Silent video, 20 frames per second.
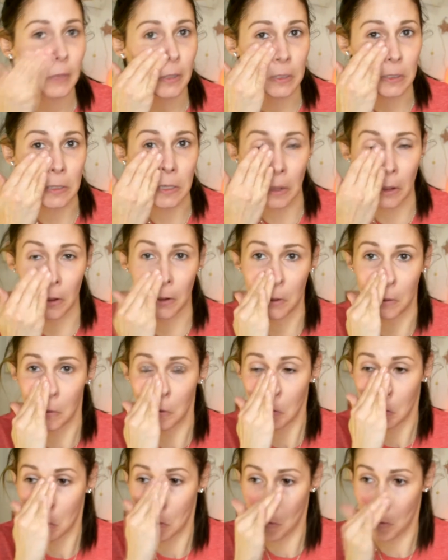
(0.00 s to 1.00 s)

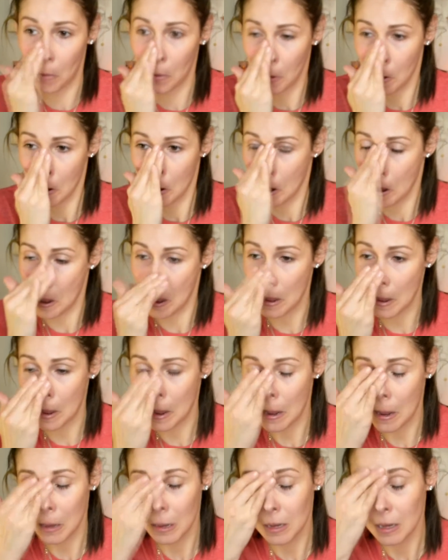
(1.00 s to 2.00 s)
So
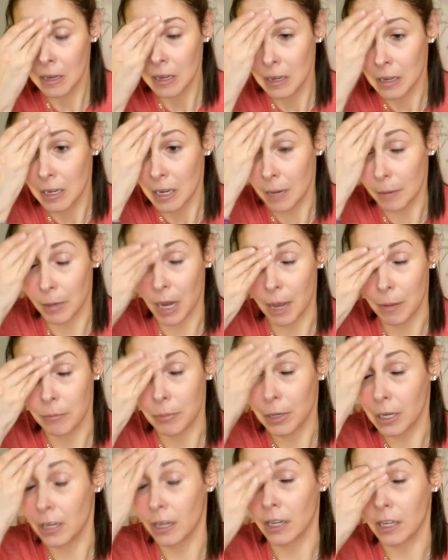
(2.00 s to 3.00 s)
I'm not
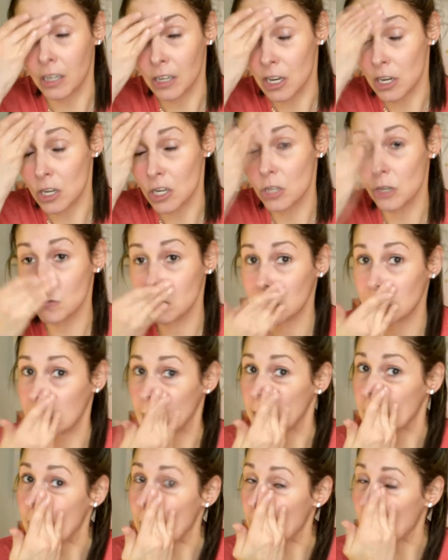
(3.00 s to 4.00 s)
big on
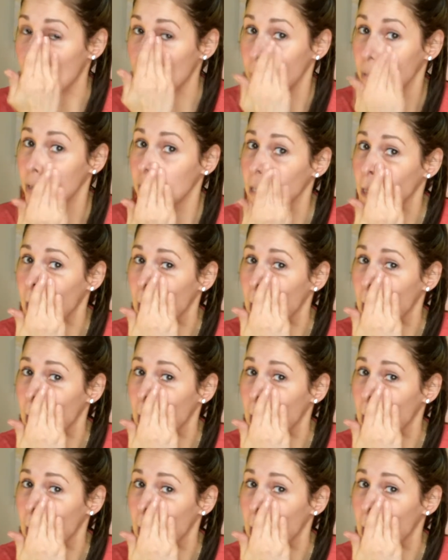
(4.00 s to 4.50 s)
using them.